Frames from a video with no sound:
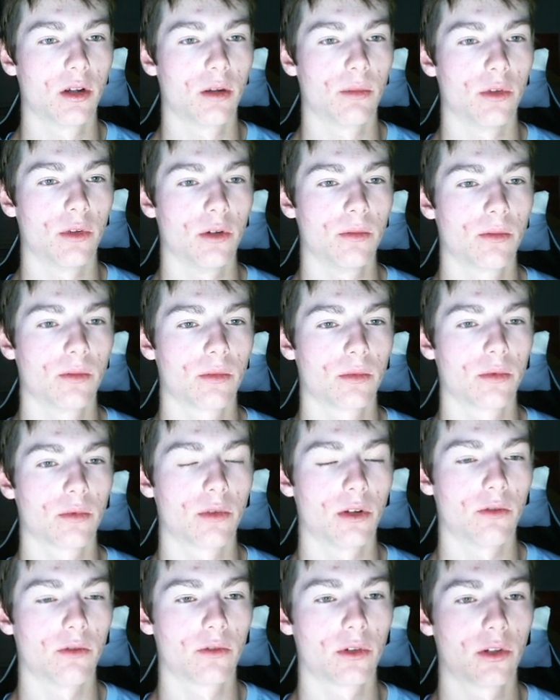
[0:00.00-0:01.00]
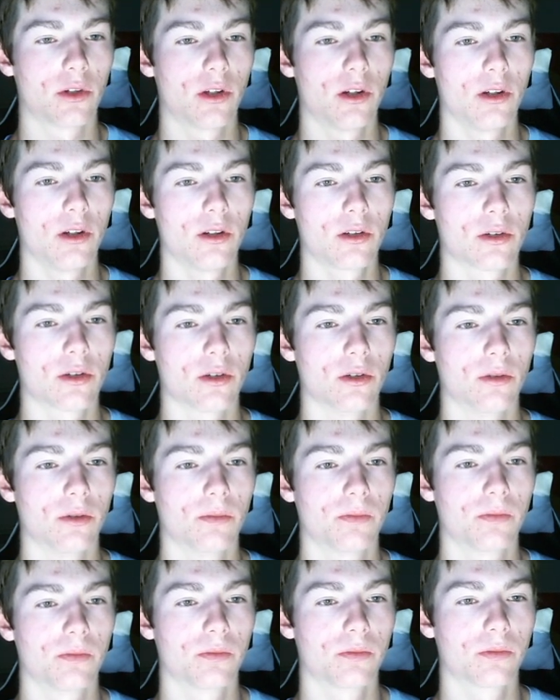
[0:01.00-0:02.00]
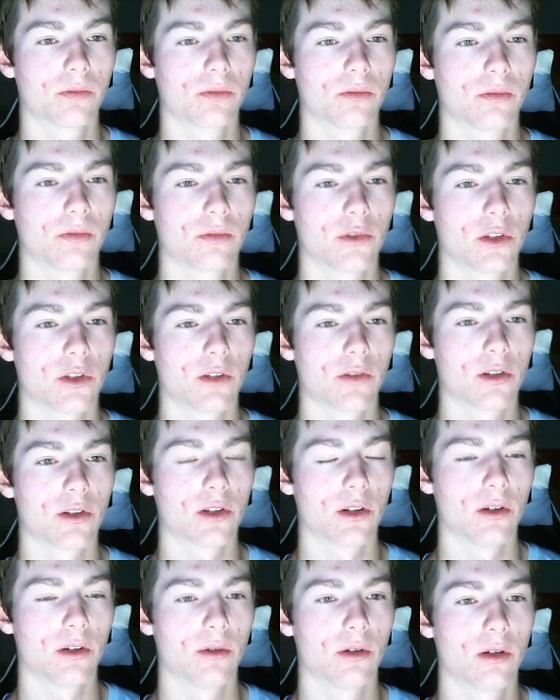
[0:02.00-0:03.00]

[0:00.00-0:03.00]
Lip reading: But done for today, so does he have to say?